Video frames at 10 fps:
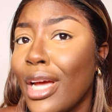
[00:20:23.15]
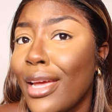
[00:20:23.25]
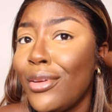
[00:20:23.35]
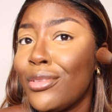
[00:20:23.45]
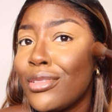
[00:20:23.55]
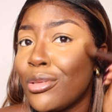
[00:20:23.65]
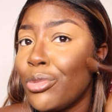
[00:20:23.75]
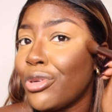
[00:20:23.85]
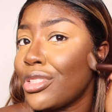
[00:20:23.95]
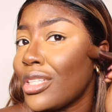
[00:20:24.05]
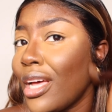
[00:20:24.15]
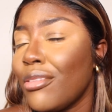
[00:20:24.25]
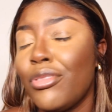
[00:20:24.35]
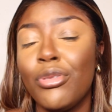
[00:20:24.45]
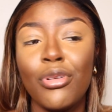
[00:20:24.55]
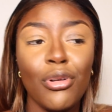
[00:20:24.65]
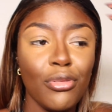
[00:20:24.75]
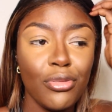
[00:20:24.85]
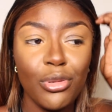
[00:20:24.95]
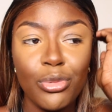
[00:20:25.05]
I use the brush that I feel
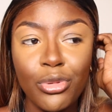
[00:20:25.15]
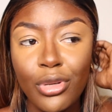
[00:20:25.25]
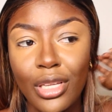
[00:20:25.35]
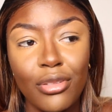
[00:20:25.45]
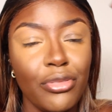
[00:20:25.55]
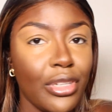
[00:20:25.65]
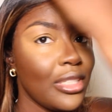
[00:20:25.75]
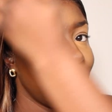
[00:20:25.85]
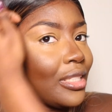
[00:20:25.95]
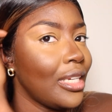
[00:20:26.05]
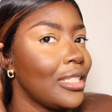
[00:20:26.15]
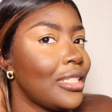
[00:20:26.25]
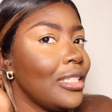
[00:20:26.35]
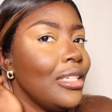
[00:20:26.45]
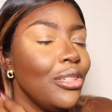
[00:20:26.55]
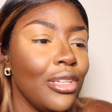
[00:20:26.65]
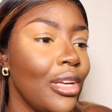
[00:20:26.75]
comfortable, and the first thing I see,